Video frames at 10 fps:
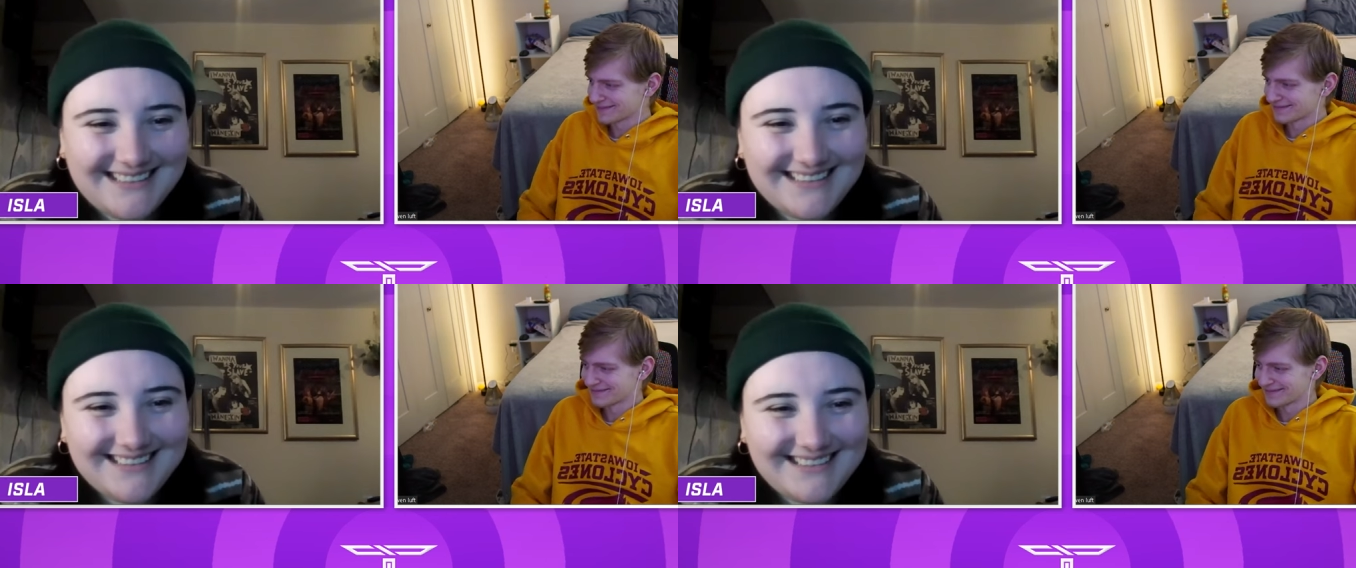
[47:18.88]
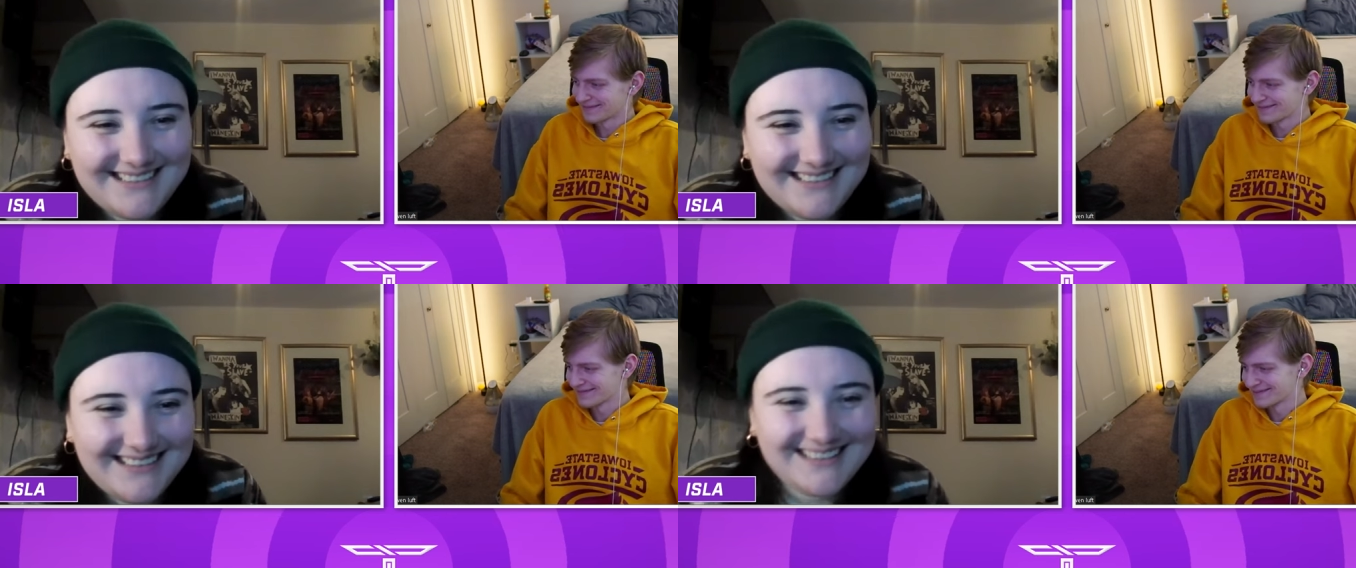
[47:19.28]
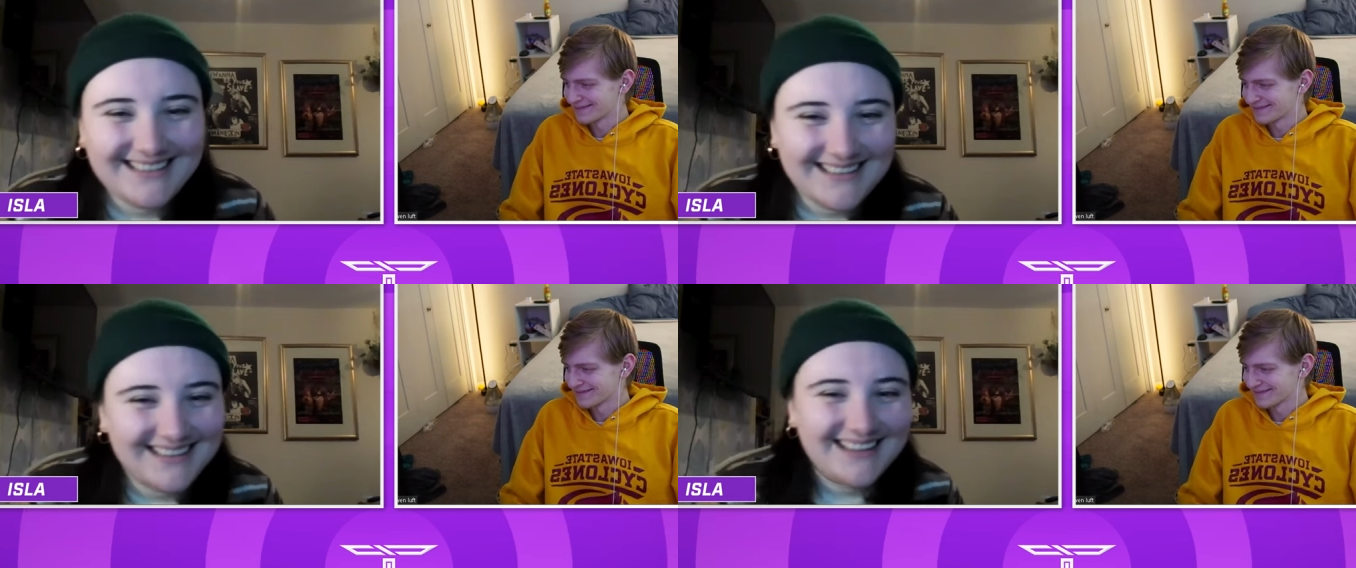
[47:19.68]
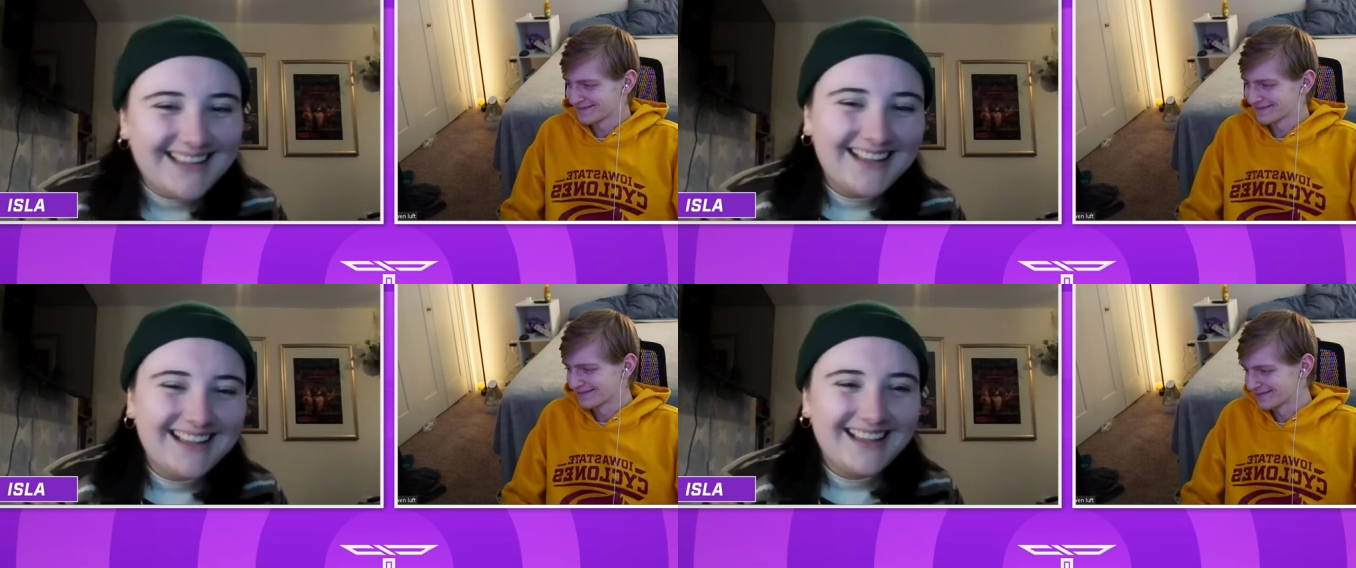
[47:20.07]

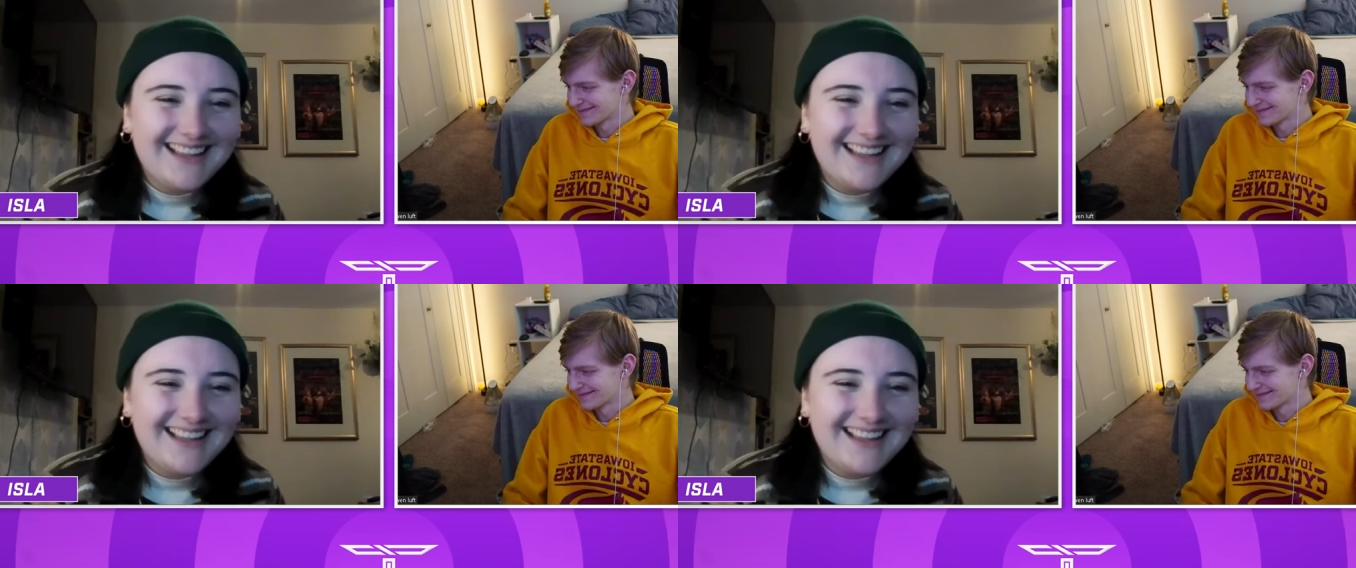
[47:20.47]
No one is speaking in this clip.